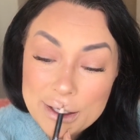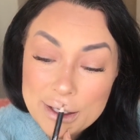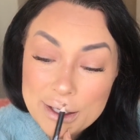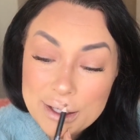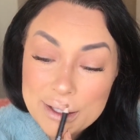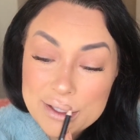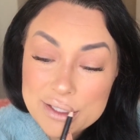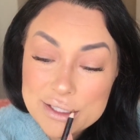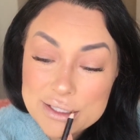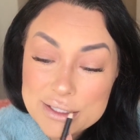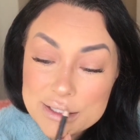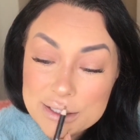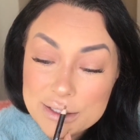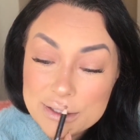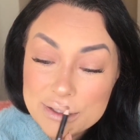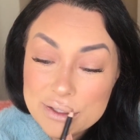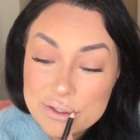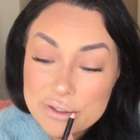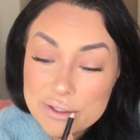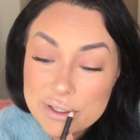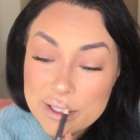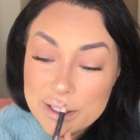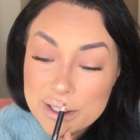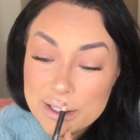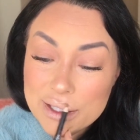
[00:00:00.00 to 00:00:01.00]
I'm just gonna go
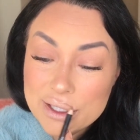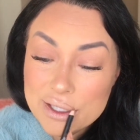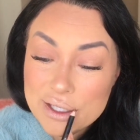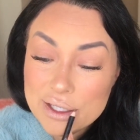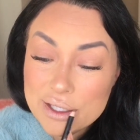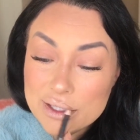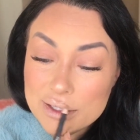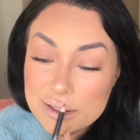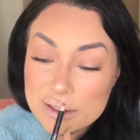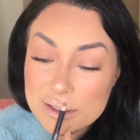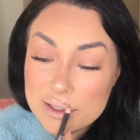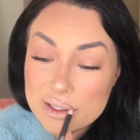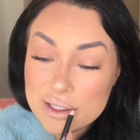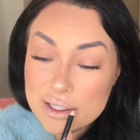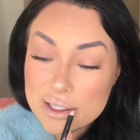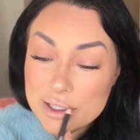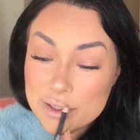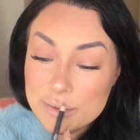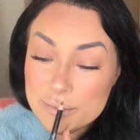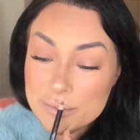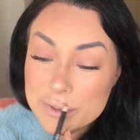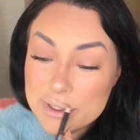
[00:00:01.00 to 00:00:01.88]
ahead and line my